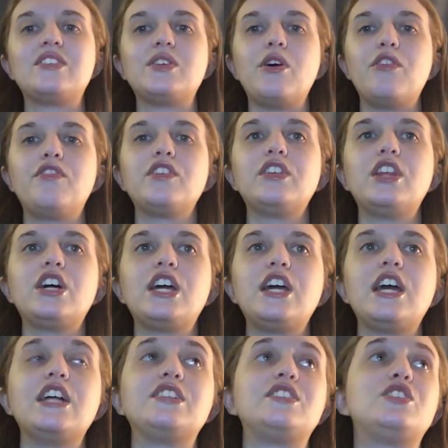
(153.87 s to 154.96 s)
So if you're
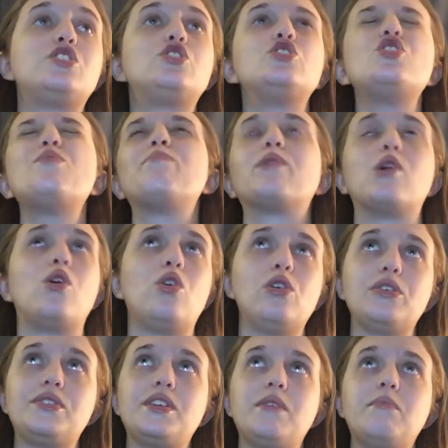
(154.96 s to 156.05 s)
looking, it's super
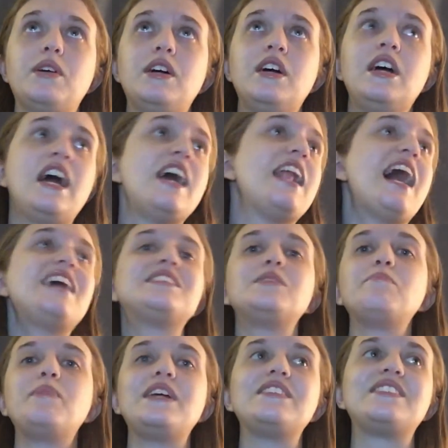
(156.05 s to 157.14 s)
wholesome. It
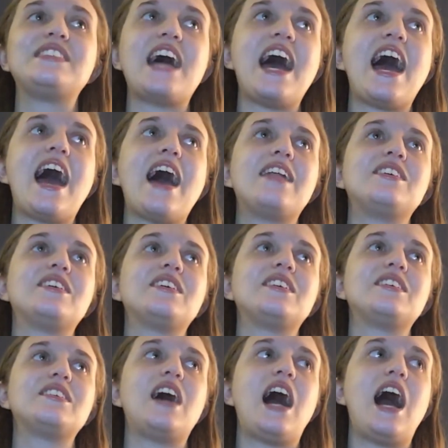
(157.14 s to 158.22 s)
hasn't been sad.
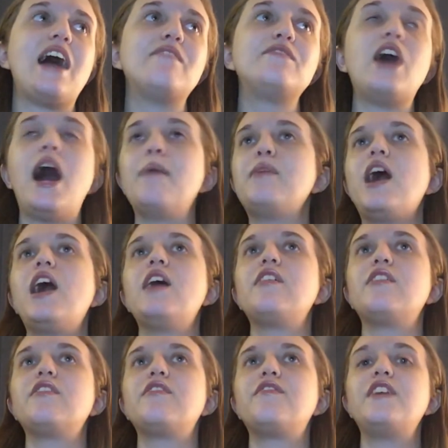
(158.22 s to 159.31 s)
I'm
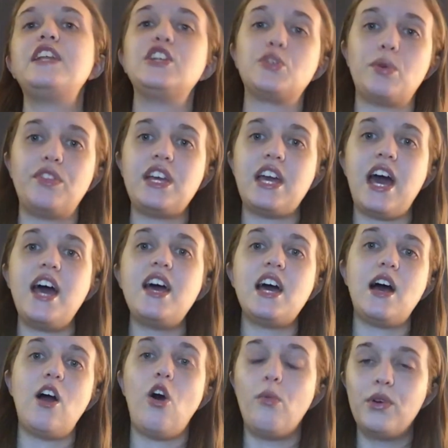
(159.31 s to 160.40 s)
not finished with it yet.
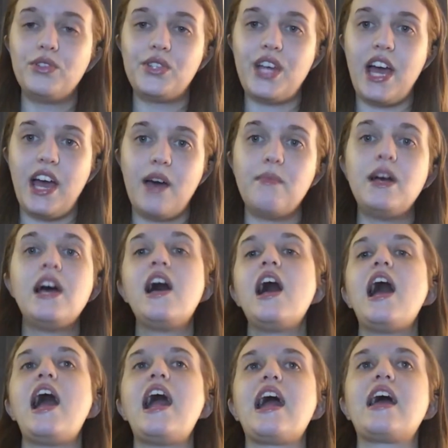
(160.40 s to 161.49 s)
I almost am,
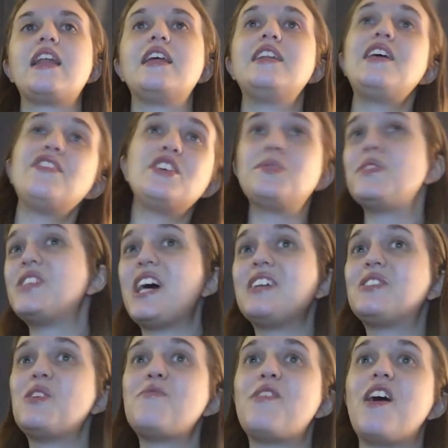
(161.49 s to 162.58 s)
and nothing's been
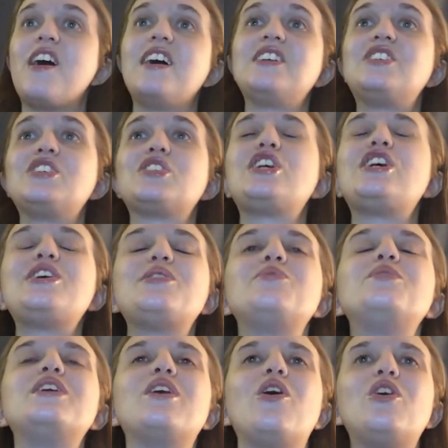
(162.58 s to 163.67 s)
sad so far. It's just
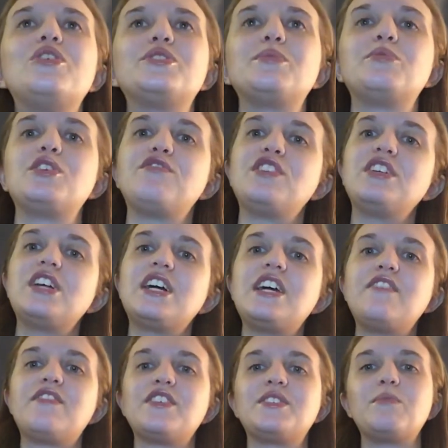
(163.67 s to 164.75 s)
cute and wholesome. So if you're
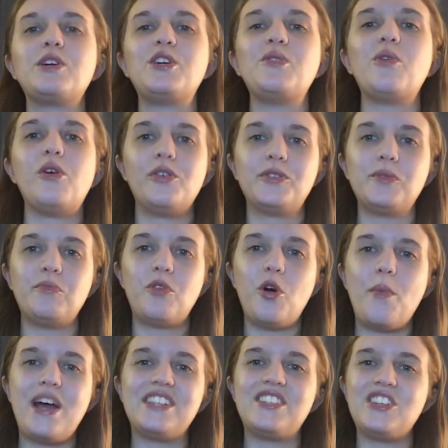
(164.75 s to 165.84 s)
looking for some cute, wholesome
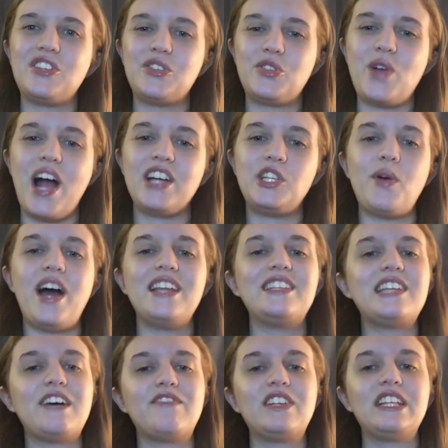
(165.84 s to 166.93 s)
romance to distract you, I
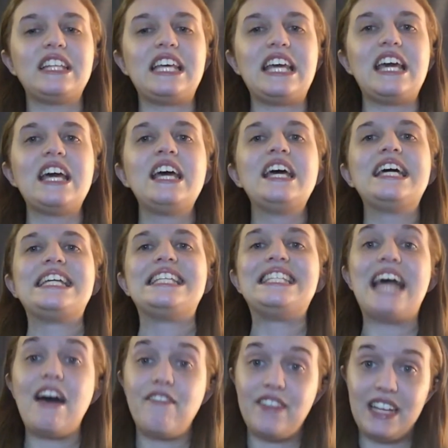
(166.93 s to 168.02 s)
definitely,
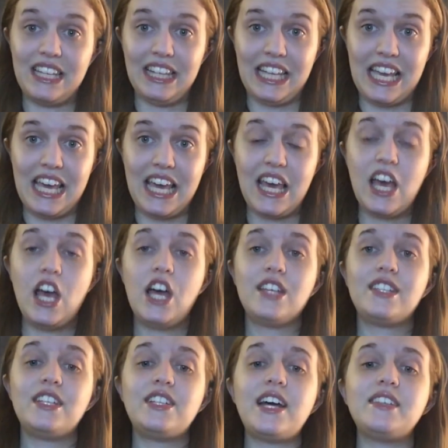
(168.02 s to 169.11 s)
definitely
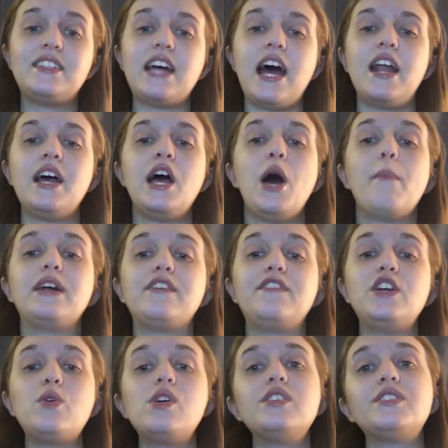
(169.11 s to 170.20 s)
suggest that. But if
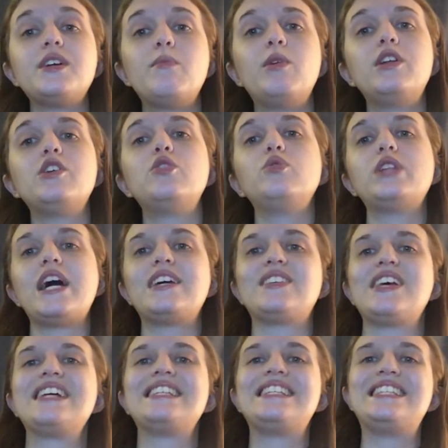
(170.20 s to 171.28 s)
you are someone who
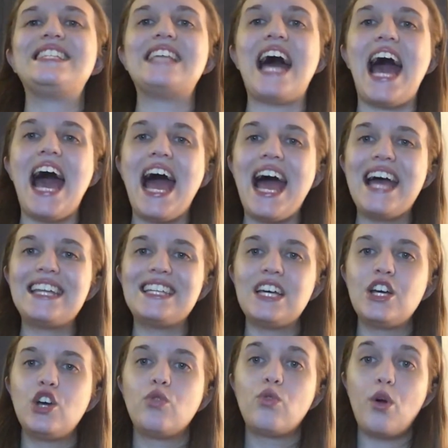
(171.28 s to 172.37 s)
likes sad
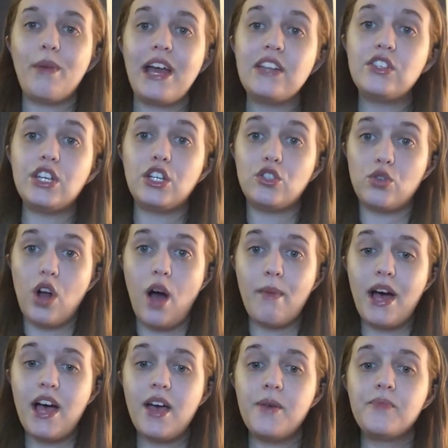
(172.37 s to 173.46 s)
romantic
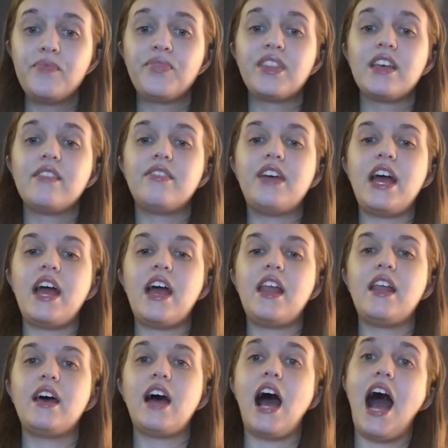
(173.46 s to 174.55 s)
drama,
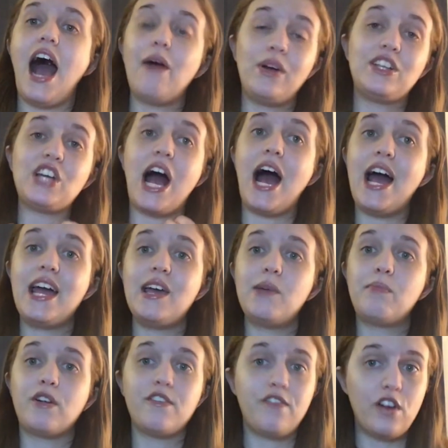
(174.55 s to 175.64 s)
then which I
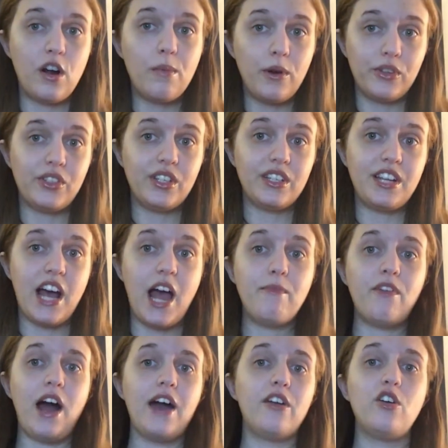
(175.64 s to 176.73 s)
prefer most of the
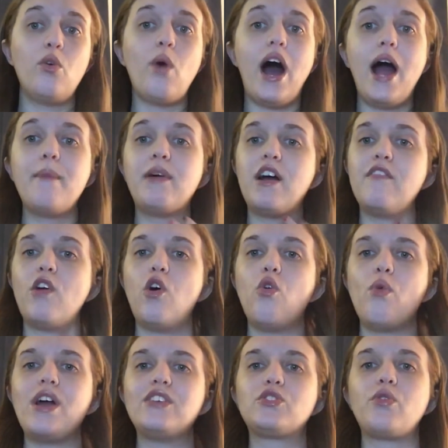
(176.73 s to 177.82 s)
time, I don't know why, but I've
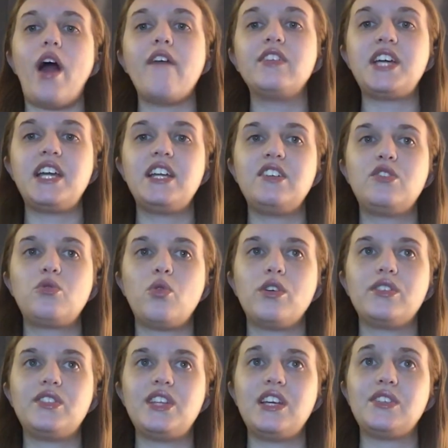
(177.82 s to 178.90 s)
always gravitated
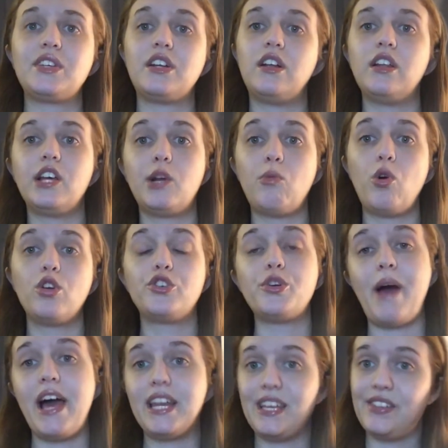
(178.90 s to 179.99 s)
towards things that are a little more
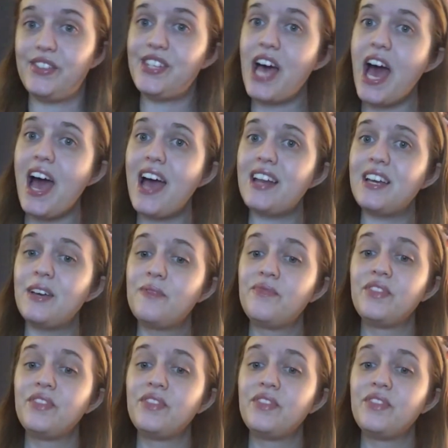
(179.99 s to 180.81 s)
dramatic and sad.